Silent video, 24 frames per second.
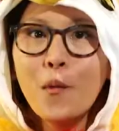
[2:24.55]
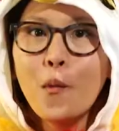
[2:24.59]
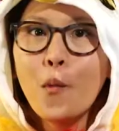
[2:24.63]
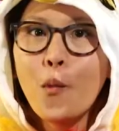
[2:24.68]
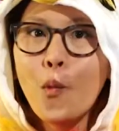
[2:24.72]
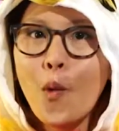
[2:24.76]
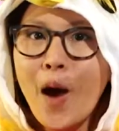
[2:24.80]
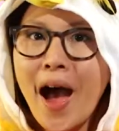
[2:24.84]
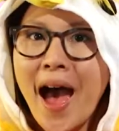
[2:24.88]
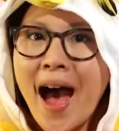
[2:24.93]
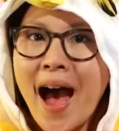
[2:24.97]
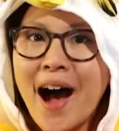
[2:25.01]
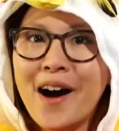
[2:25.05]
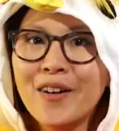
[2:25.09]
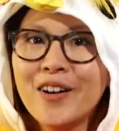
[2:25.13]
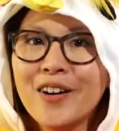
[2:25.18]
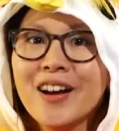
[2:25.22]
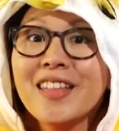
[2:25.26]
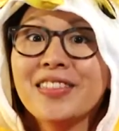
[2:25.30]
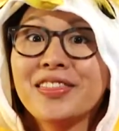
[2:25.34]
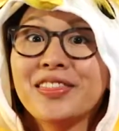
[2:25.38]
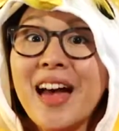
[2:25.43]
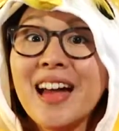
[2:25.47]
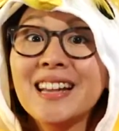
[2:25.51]
Wow,
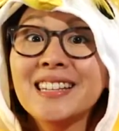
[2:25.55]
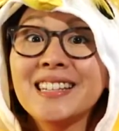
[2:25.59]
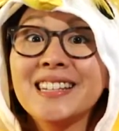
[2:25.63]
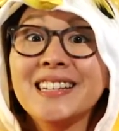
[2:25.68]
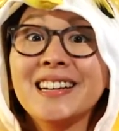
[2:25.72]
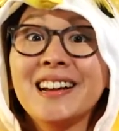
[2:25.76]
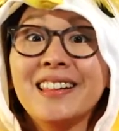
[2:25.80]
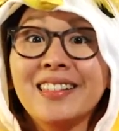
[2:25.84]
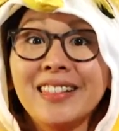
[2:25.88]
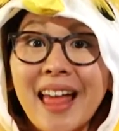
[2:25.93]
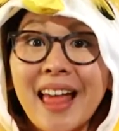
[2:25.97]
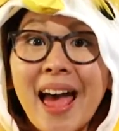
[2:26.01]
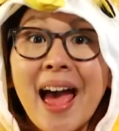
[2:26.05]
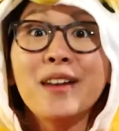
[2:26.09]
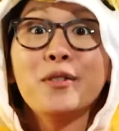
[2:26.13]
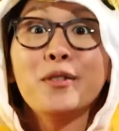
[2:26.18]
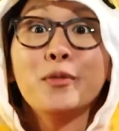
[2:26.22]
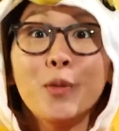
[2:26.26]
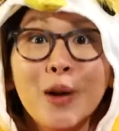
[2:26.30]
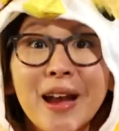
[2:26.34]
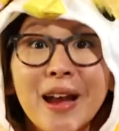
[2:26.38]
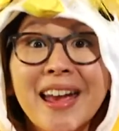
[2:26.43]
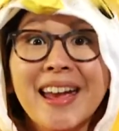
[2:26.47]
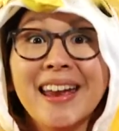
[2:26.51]
that's an
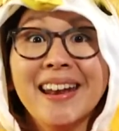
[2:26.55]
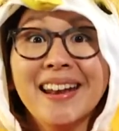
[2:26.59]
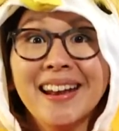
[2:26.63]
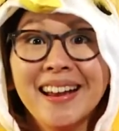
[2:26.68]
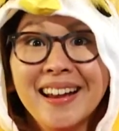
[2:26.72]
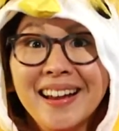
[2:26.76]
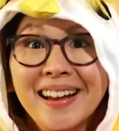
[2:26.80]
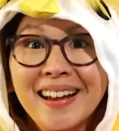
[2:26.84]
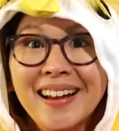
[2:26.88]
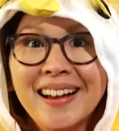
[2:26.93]
Aladdin win!